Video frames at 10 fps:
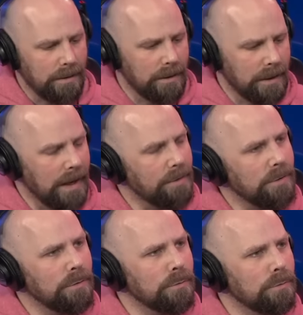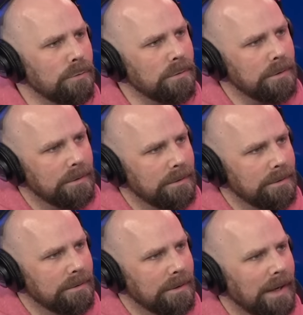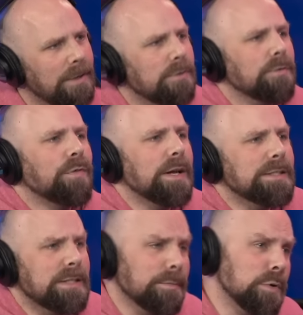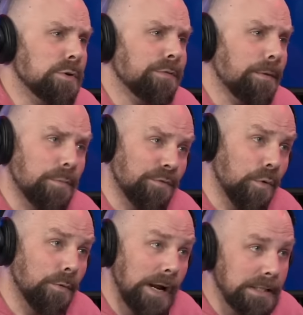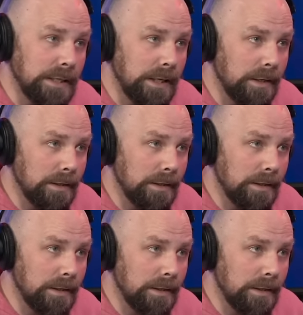Like, is it something you developed before wrestling?